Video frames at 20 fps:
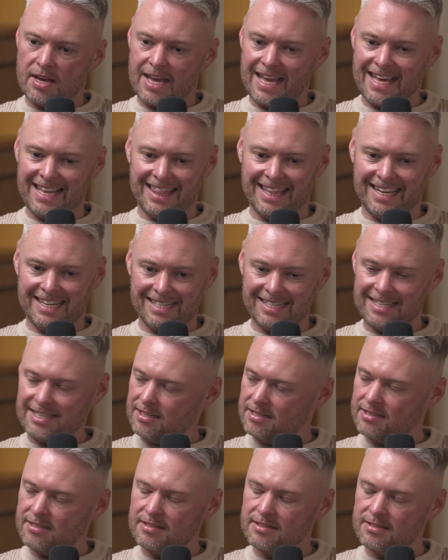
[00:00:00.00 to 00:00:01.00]
elite
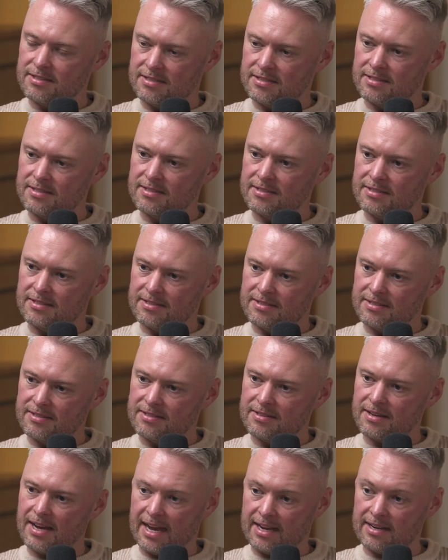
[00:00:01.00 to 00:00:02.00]

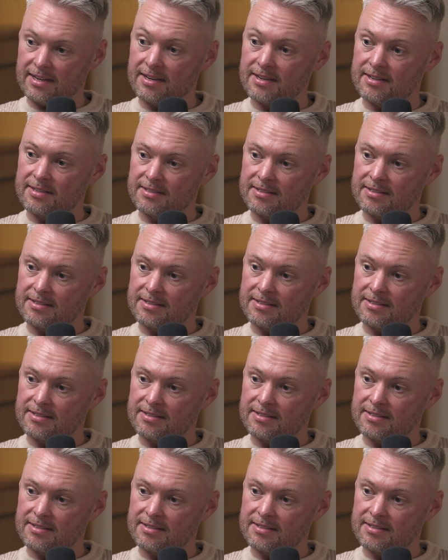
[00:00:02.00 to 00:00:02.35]
at it.